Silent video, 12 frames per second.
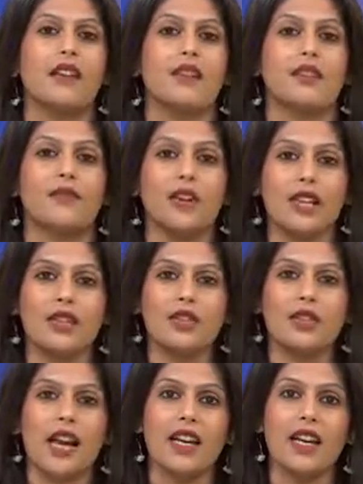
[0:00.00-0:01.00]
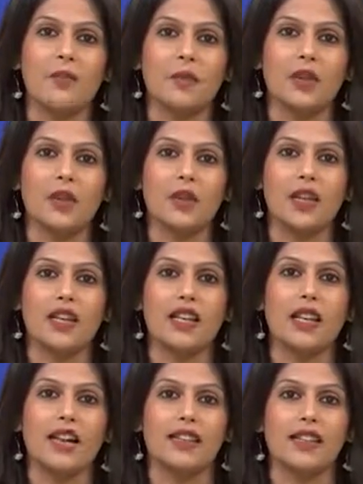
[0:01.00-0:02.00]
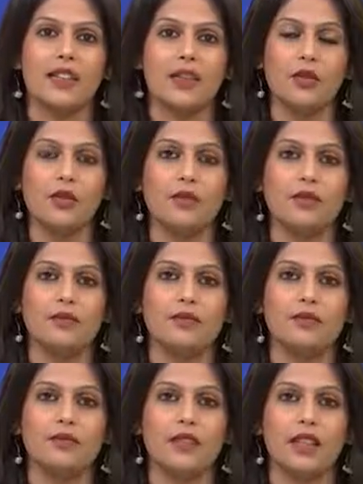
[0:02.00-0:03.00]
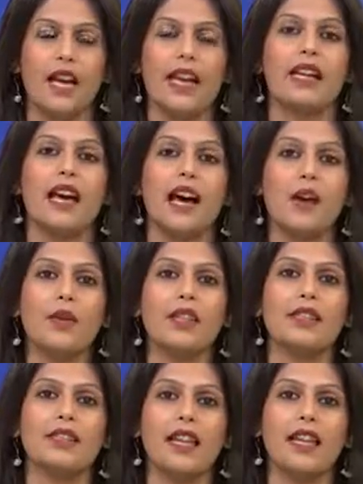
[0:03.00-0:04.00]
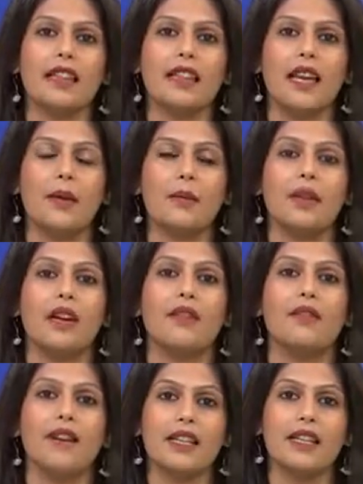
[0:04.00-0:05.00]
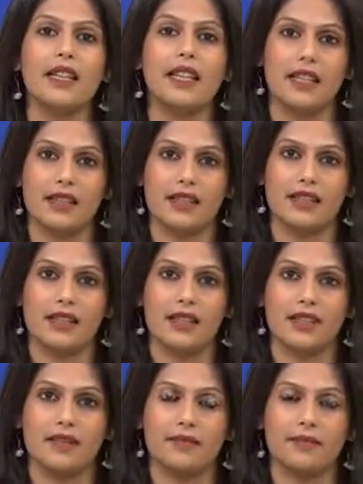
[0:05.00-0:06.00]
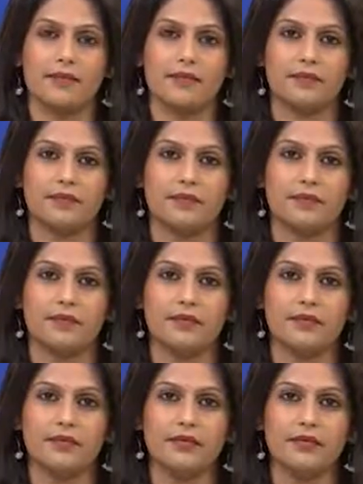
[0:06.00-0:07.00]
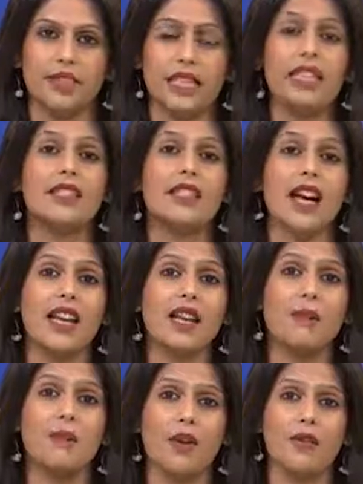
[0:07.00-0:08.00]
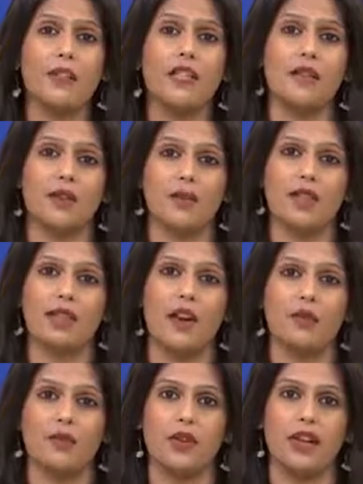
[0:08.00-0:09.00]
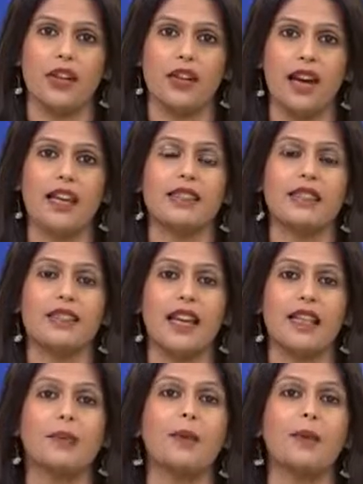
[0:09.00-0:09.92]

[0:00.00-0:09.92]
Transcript: So first China put the world in ICU, and now it is selling them ventilators. Is China profiting from this outbreak? As I said, the